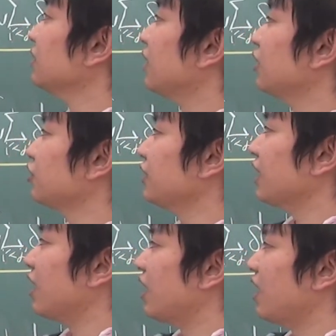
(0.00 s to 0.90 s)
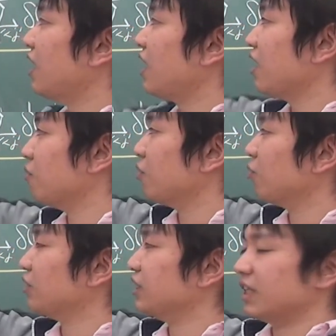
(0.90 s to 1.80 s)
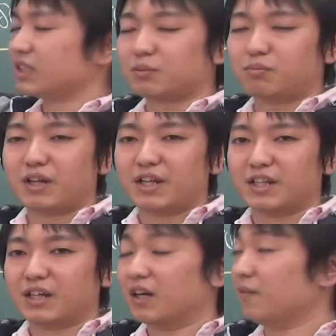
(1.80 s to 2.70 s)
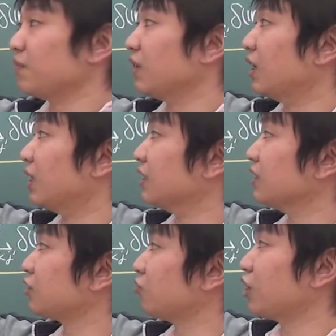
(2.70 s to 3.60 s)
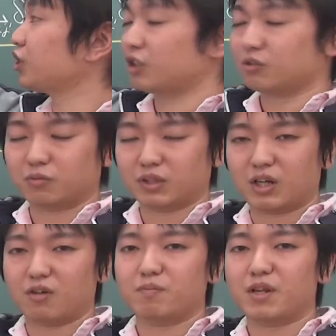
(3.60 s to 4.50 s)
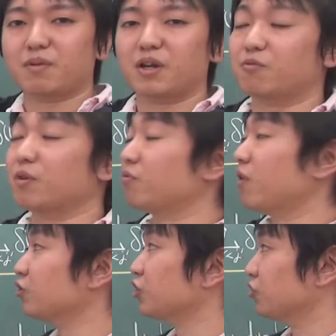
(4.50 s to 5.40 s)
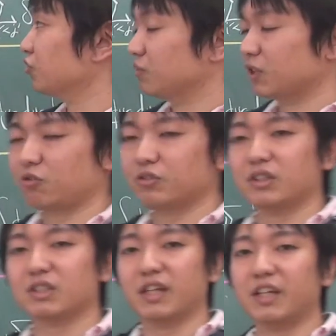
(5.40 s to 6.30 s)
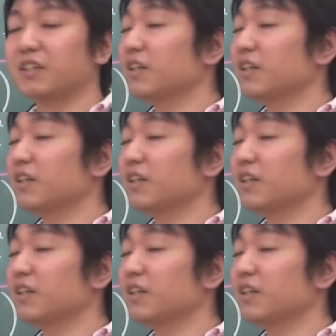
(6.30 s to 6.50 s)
actually I have already explained the structure of the many-body wave function of the condensate